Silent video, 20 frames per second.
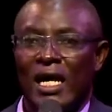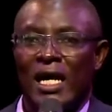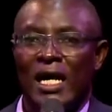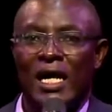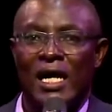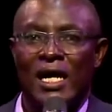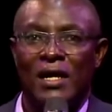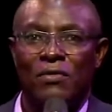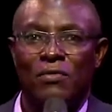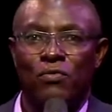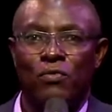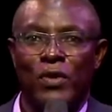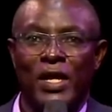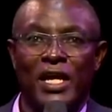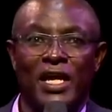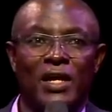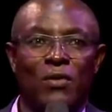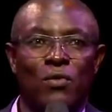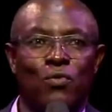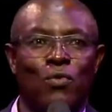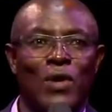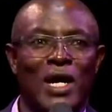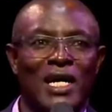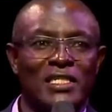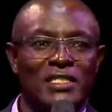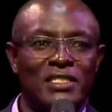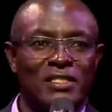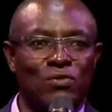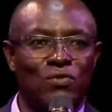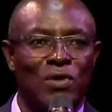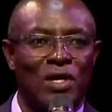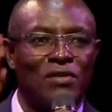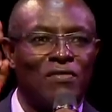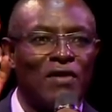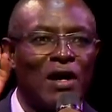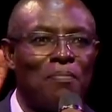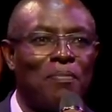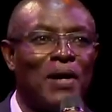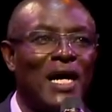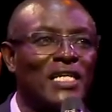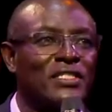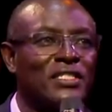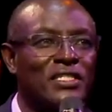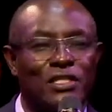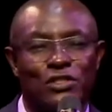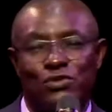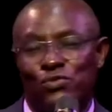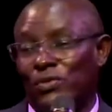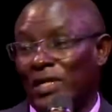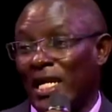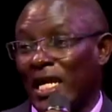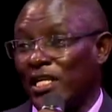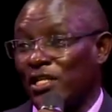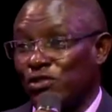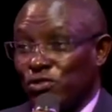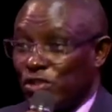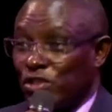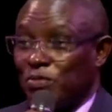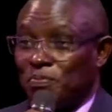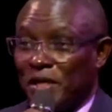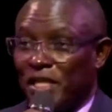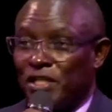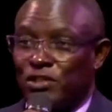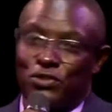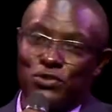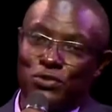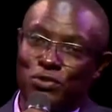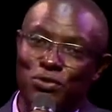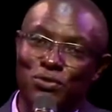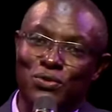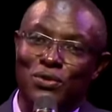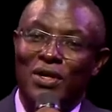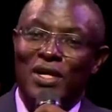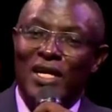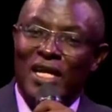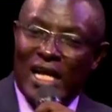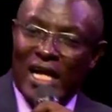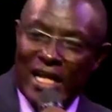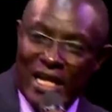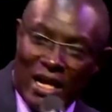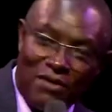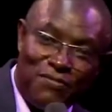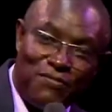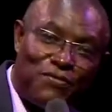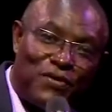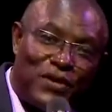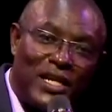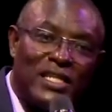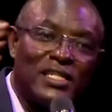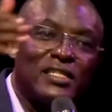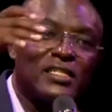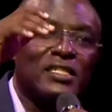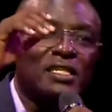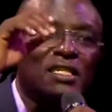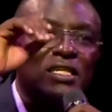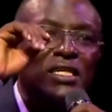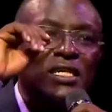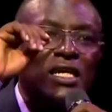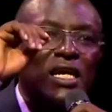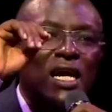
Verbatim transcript: Uh, we want one of our pastors would like to speak to you and our friend.